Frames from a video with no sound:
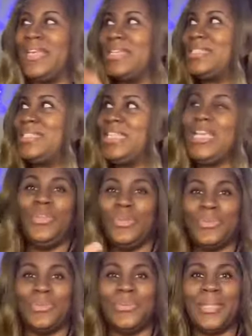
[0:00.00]
that see
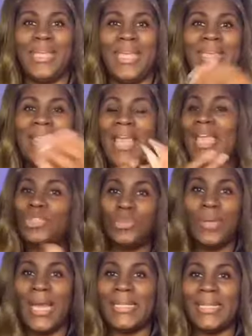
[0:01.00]
you and
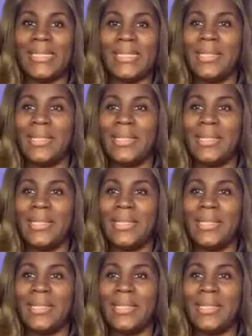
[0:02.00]
ask you how to get